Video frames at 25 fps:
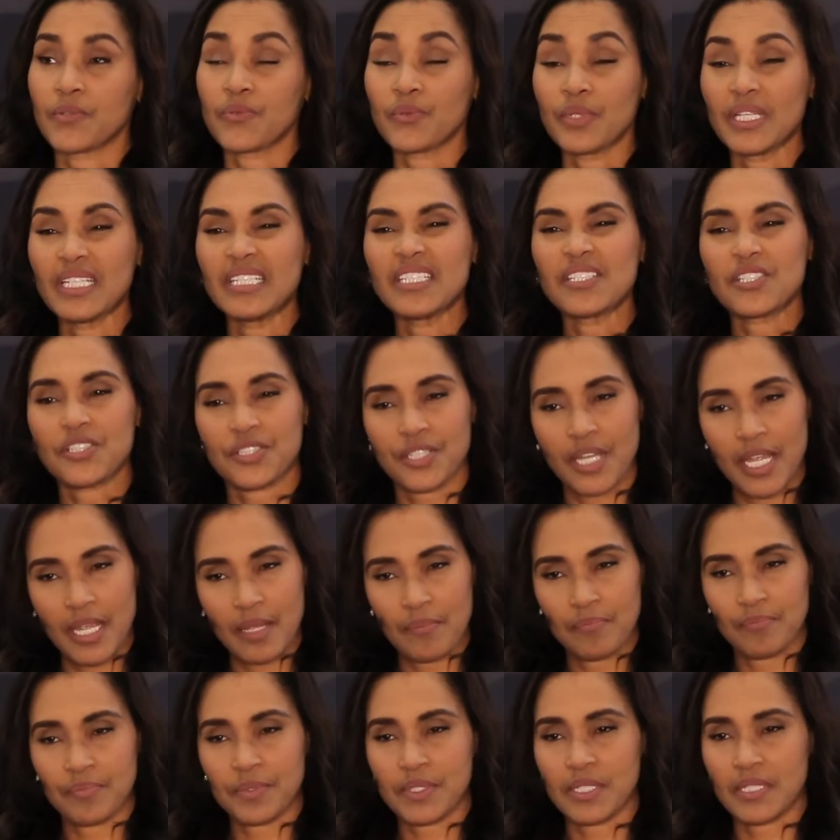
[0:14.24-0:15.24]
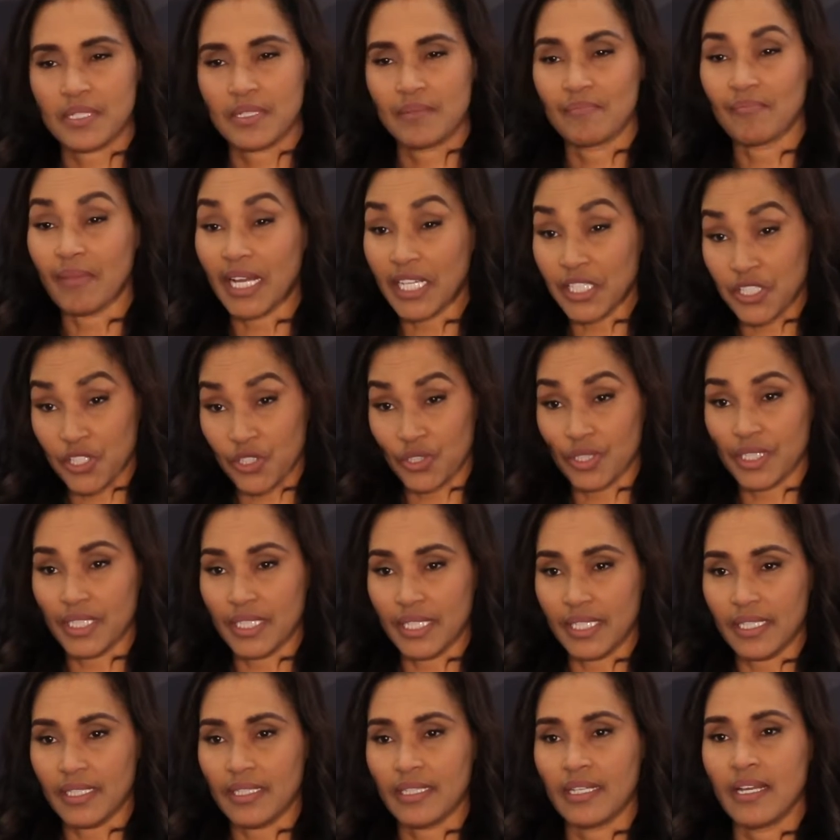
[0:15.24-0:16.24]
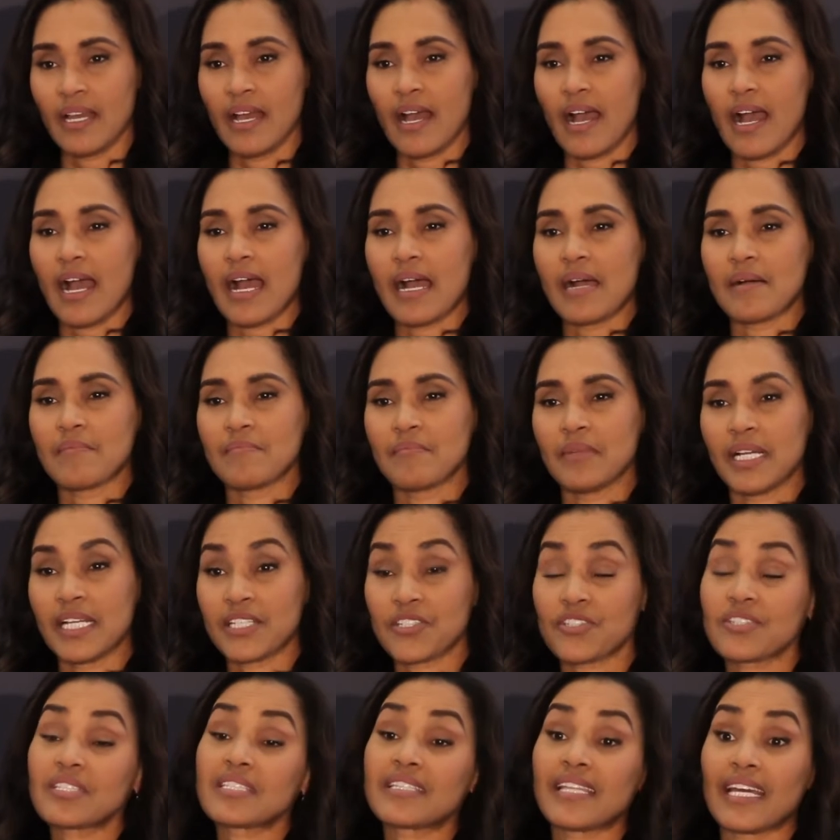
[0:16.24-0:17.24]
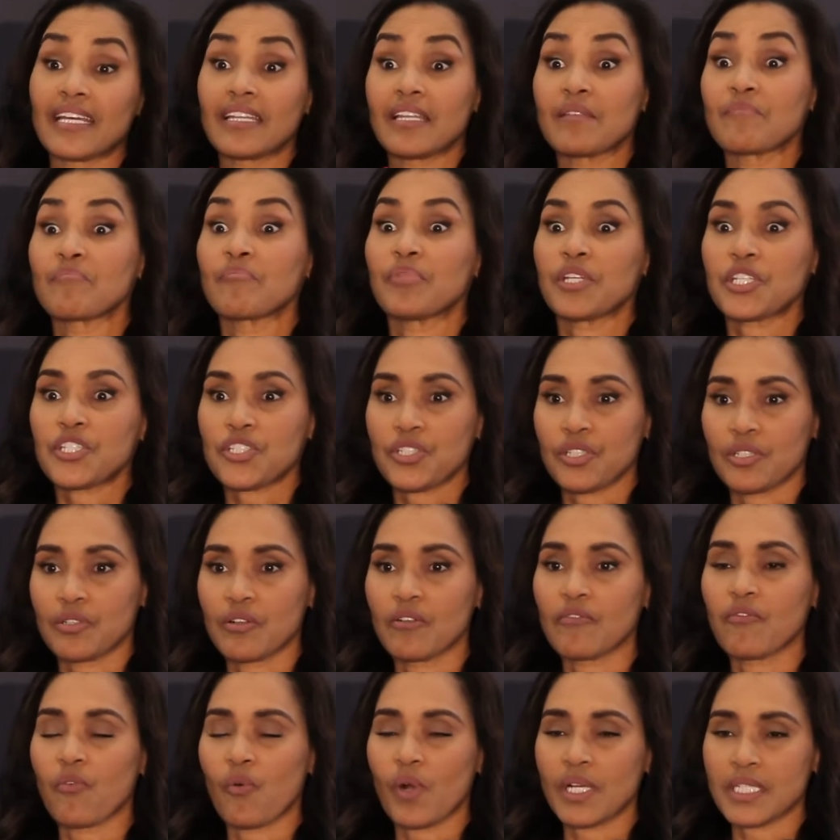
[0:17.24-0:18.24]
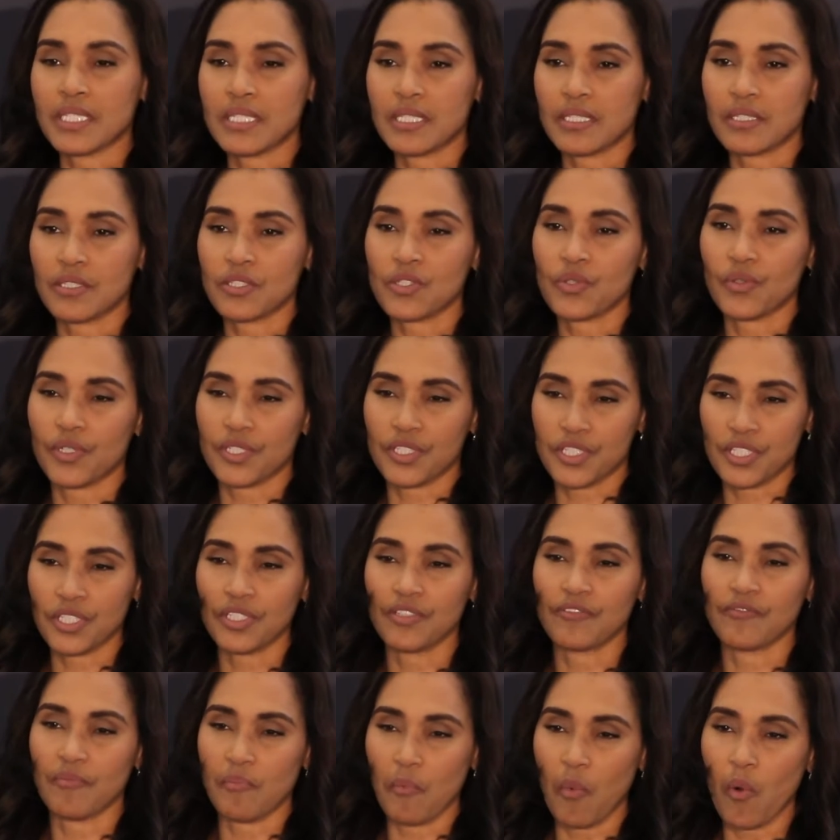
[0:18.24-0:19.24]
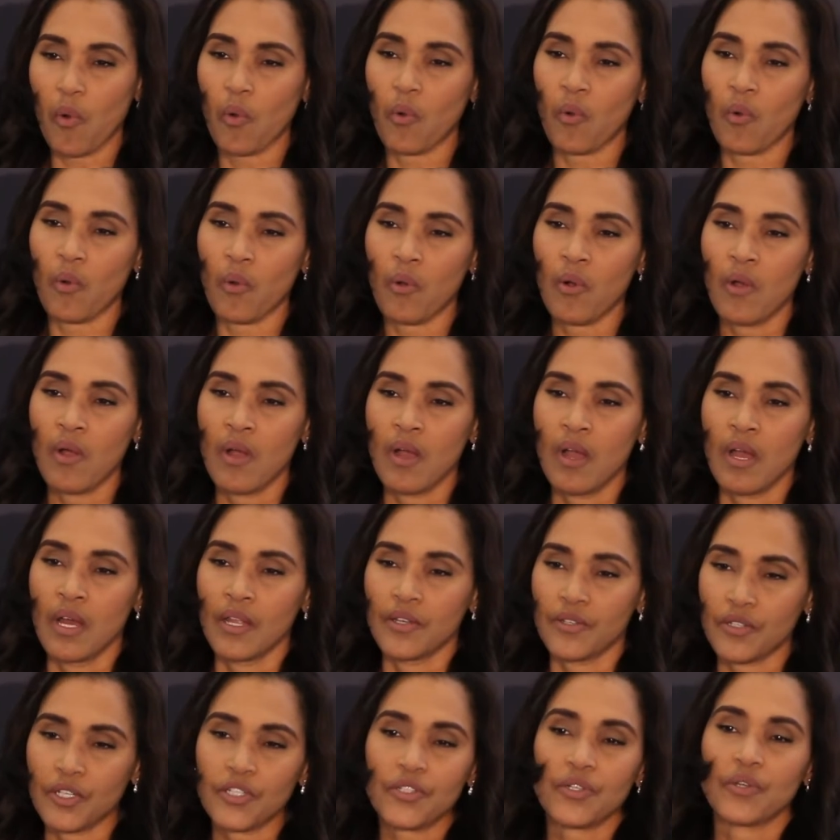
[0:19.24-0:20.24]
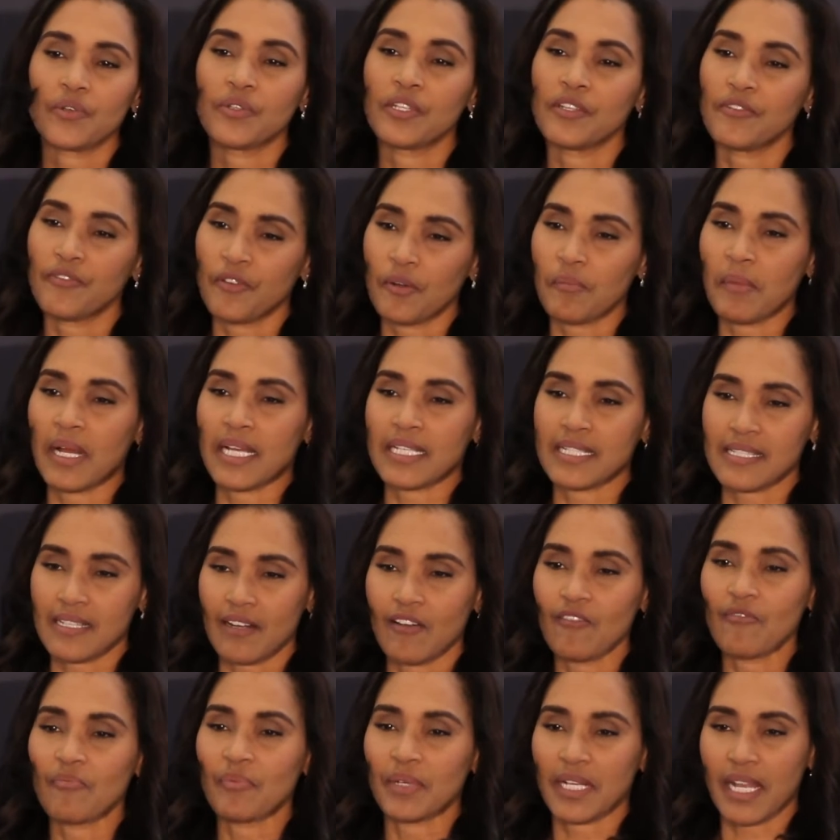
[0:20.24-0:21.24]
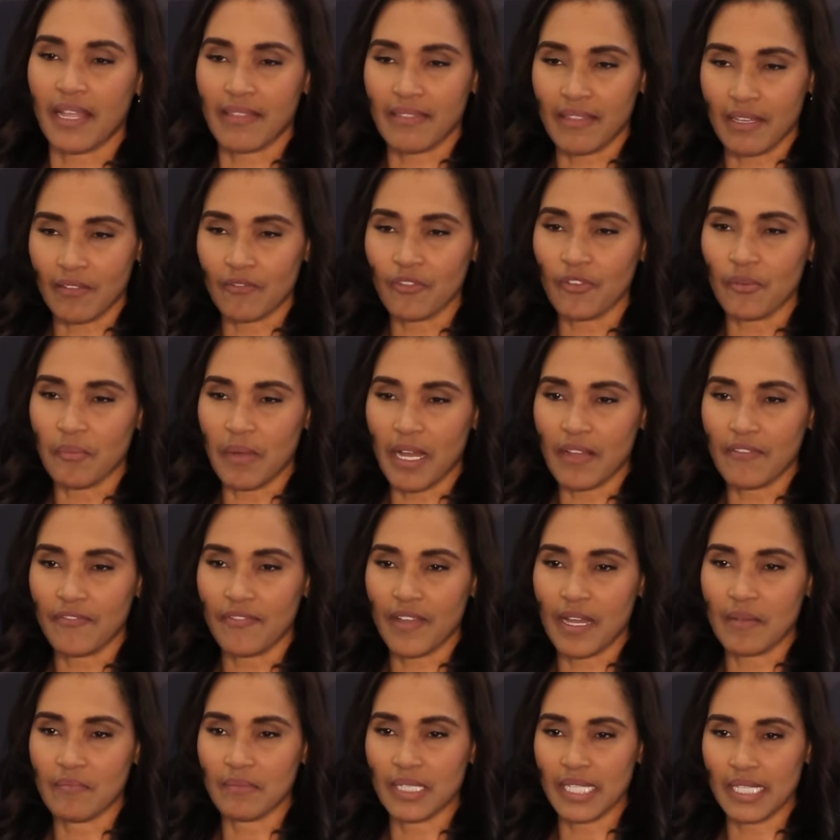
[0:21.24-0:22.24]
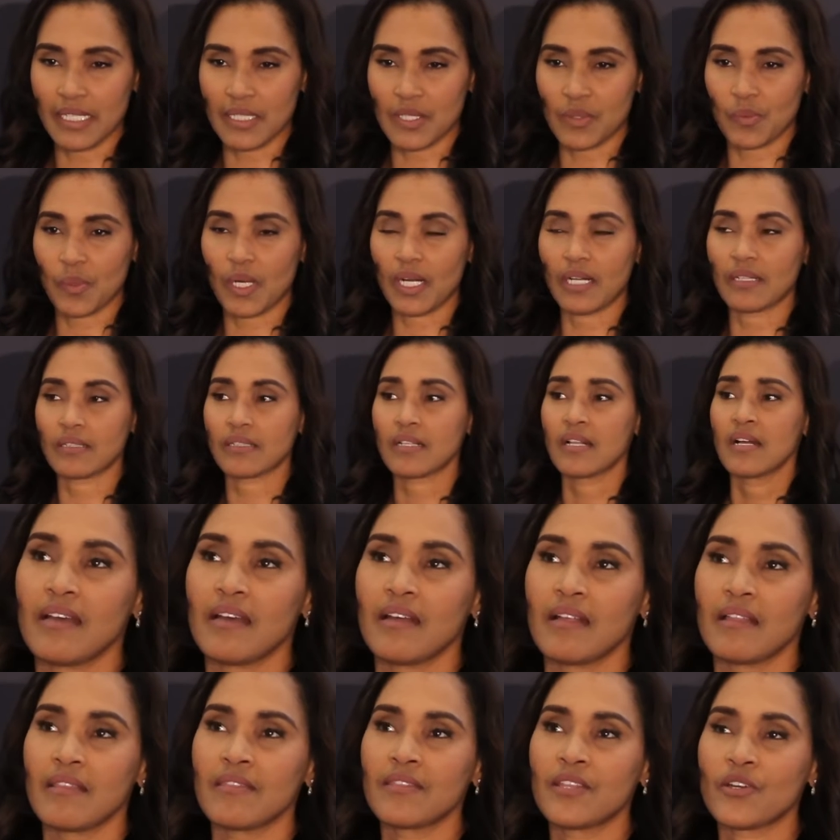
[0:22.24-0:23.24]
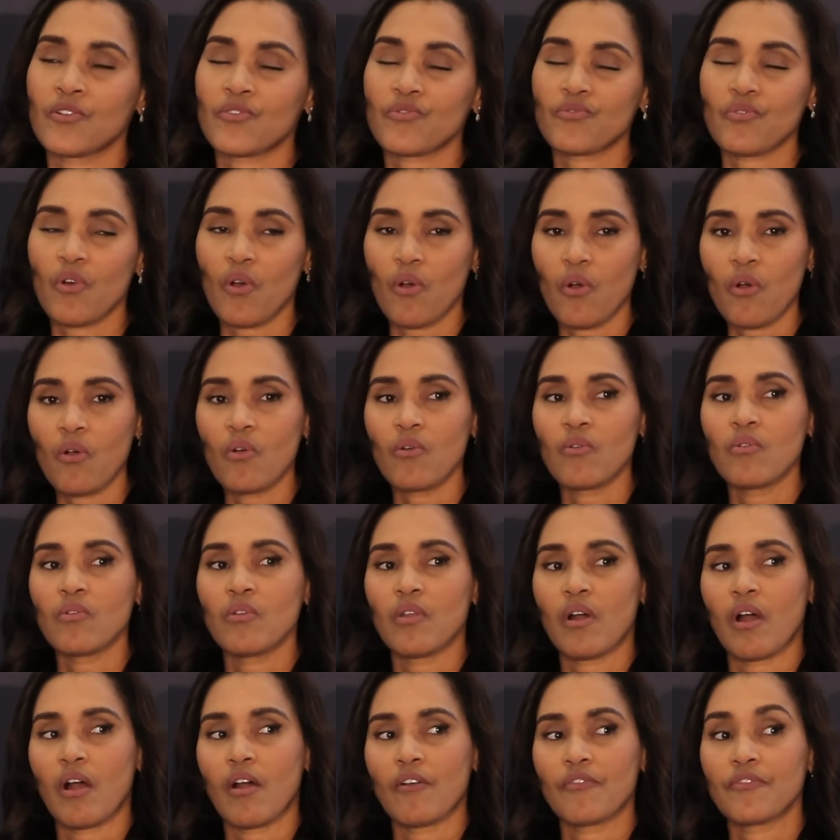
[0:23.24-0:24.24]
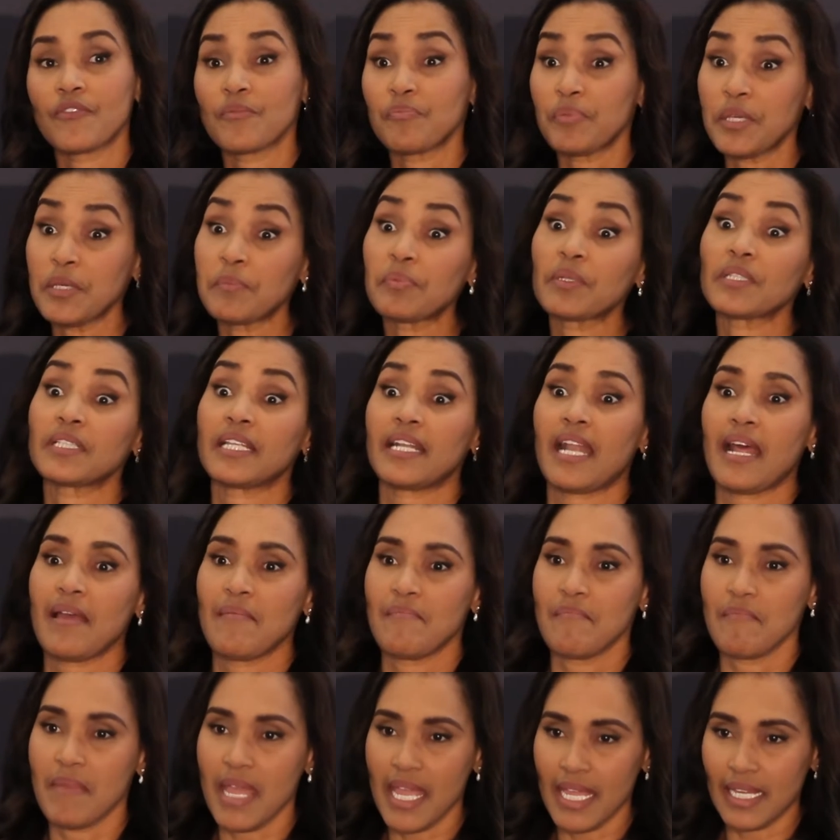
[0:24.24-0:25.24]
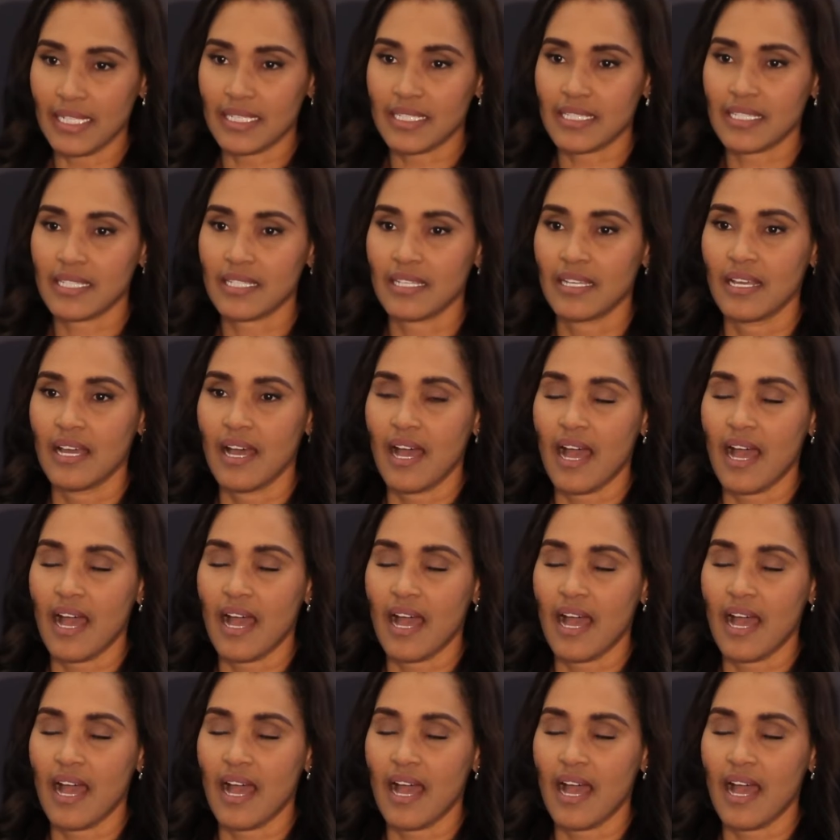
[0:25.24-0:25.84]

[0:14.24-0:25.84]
really shaped my journey, and just that ambition of wanting to achieve more, not only for myself, but I think for my family as well. The role of the people that I met,